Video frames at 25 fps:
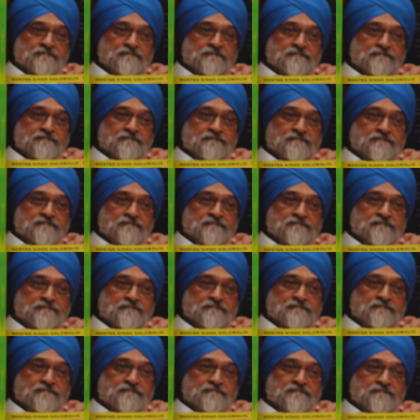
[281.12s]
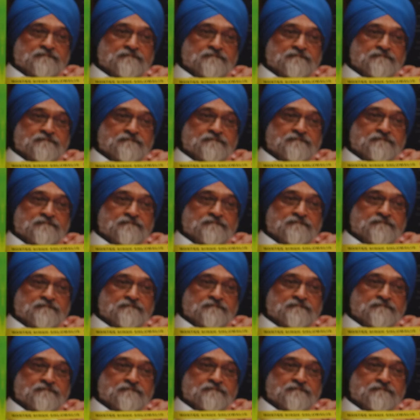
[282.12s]

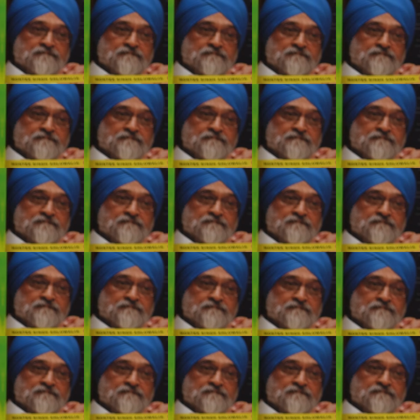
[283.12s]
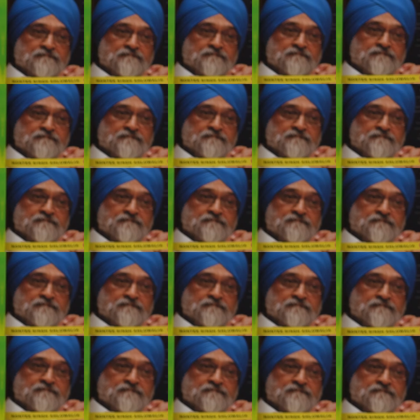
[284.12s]

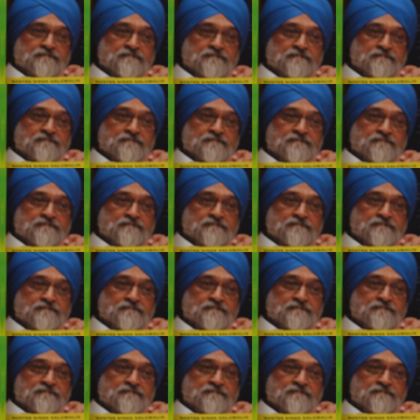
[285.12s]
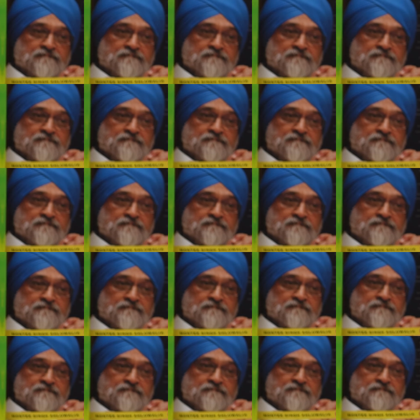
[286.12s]

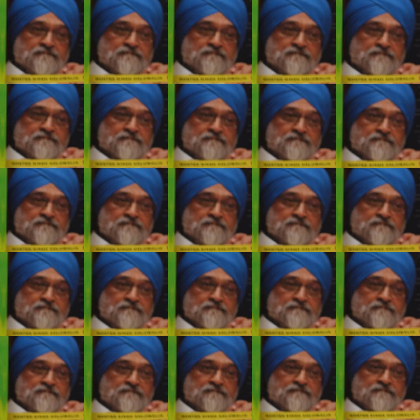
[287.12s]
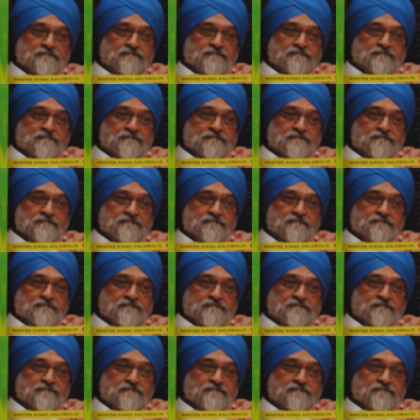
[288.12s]
This person isn't speaking.